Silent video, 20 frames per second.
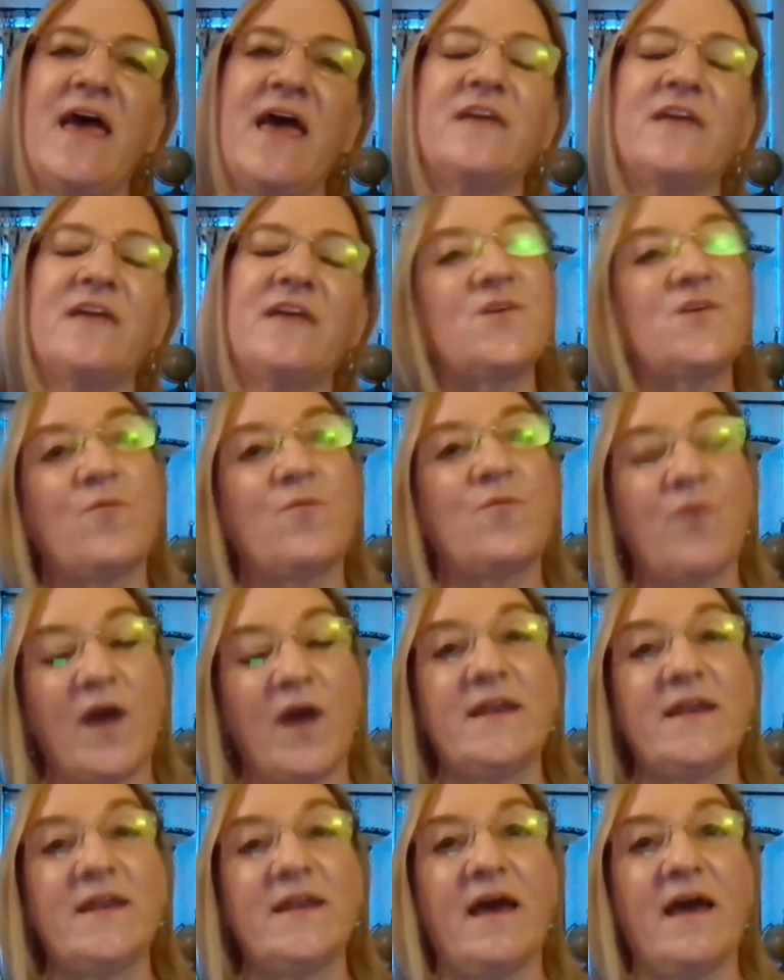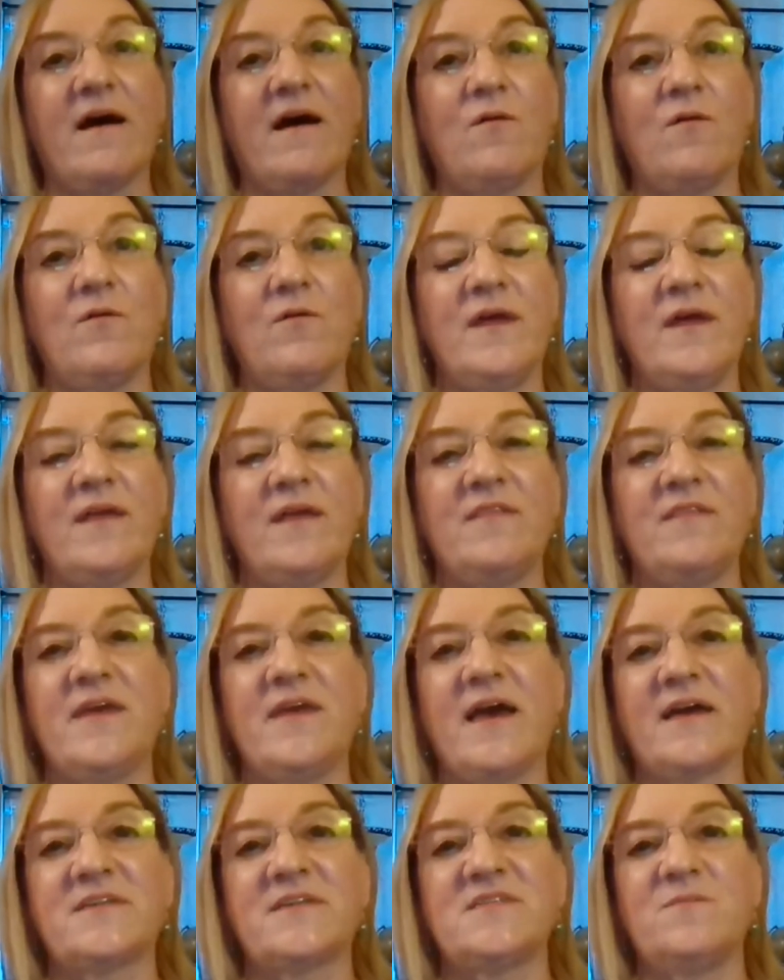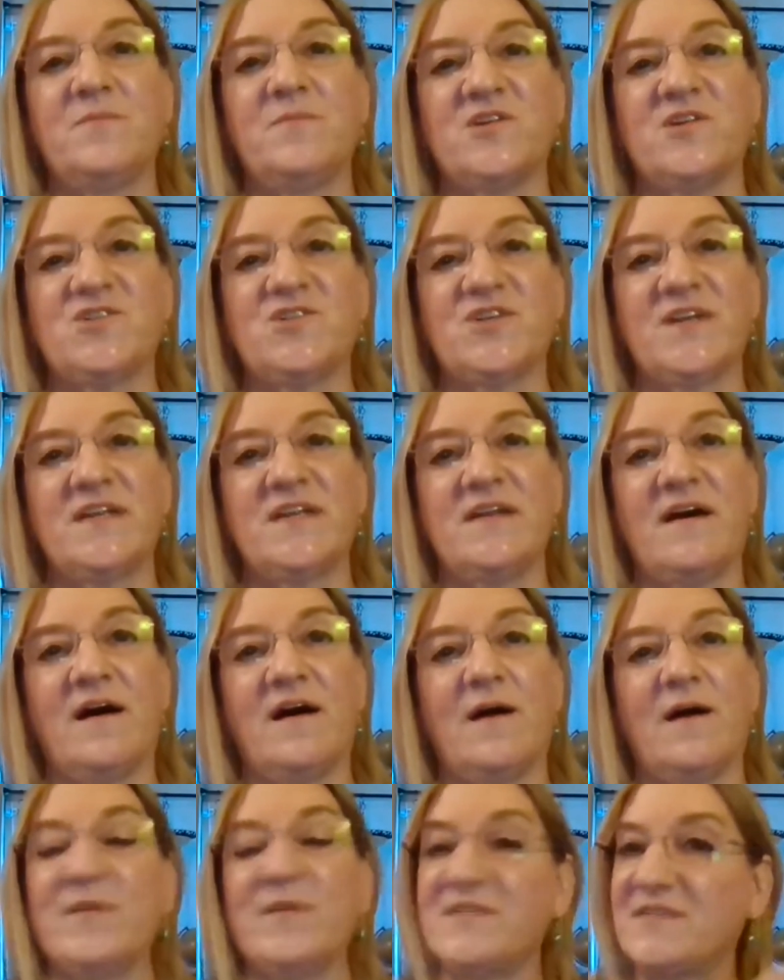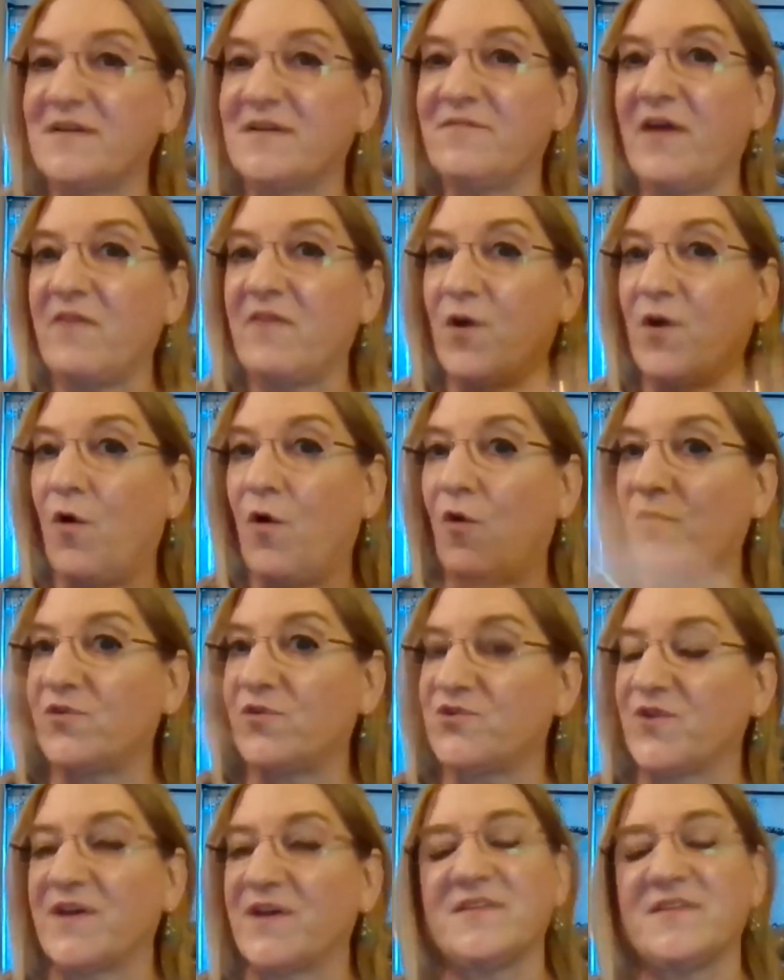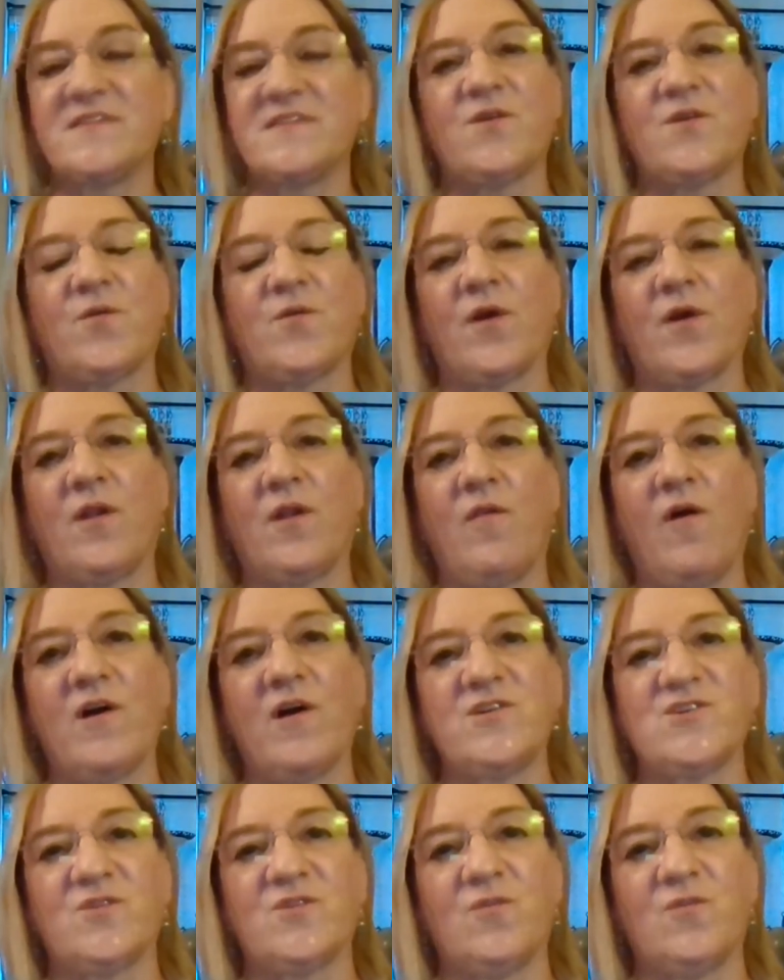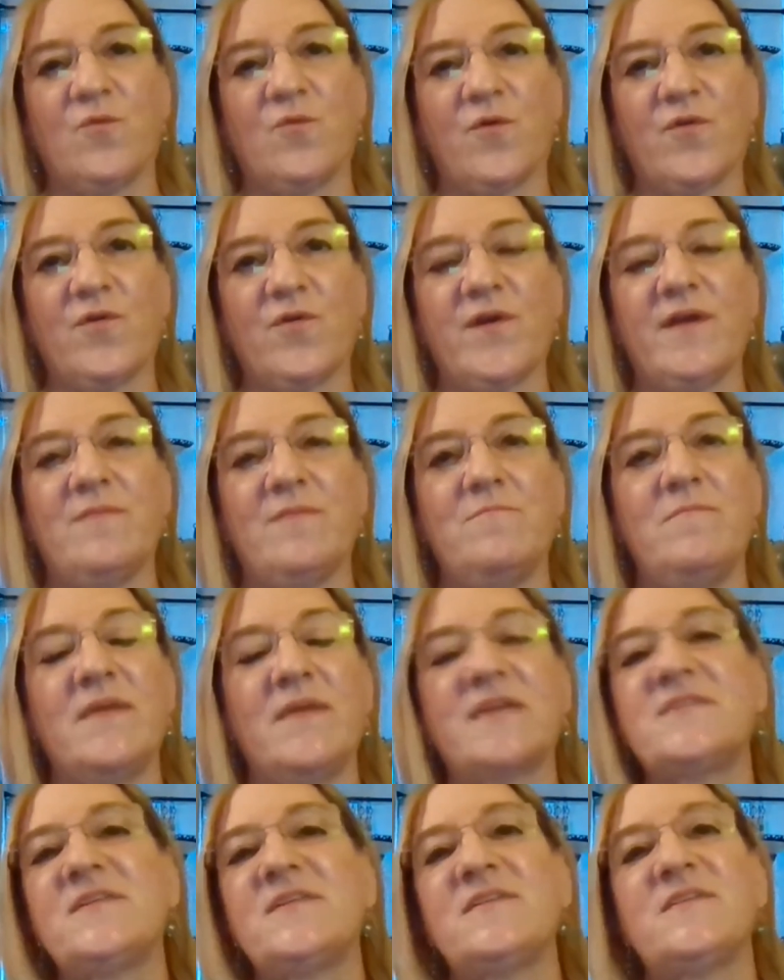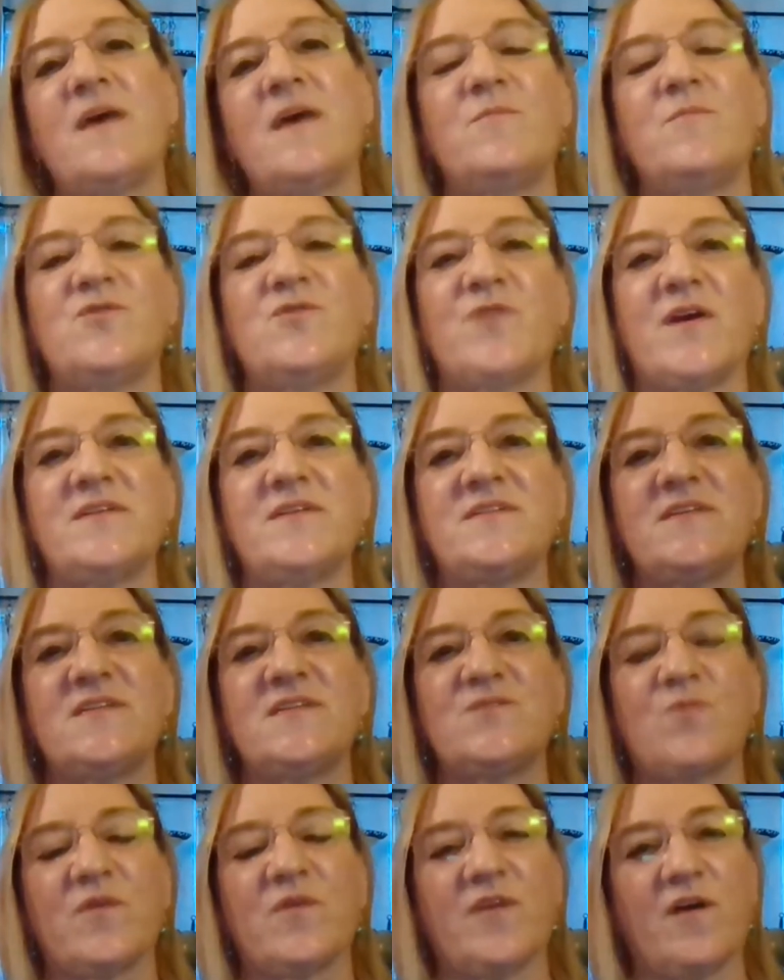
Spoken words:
And so right now, the exhibition, instead of having all the dresses in chronological order, it mixes up dresses with